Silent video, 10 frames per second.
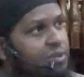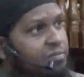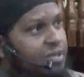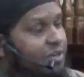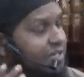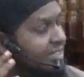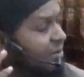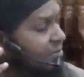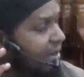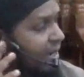Because
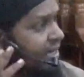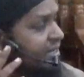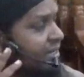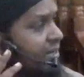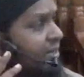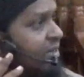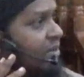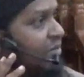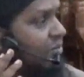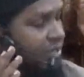their mind
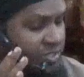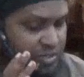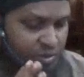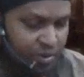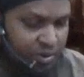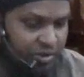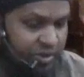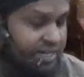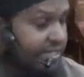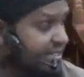was
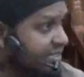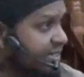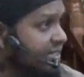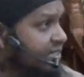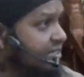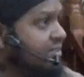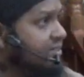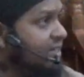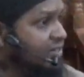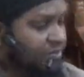already set
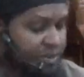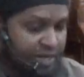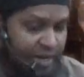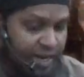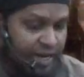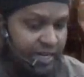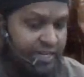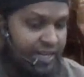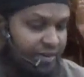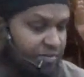that not,
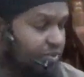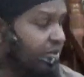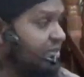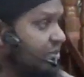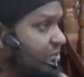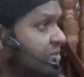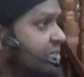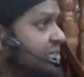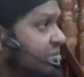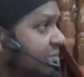I am not
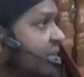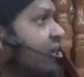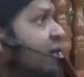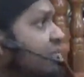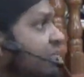going to be a